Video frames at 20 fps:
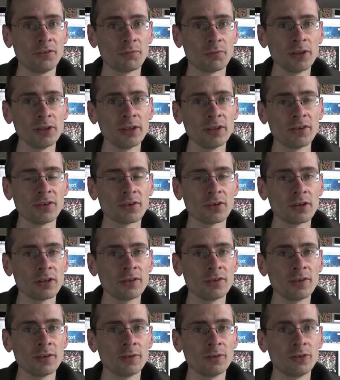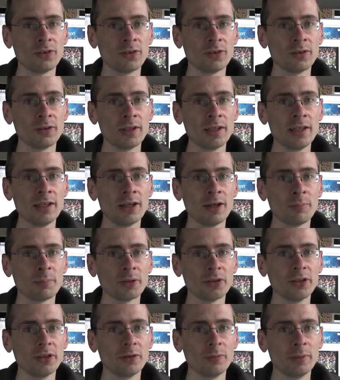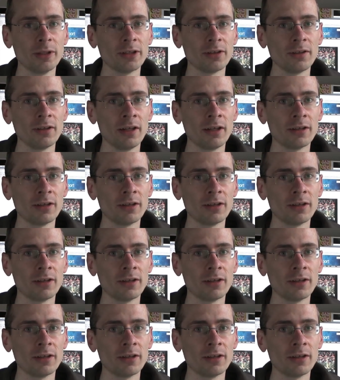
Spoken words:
really starting to heat up a little bit,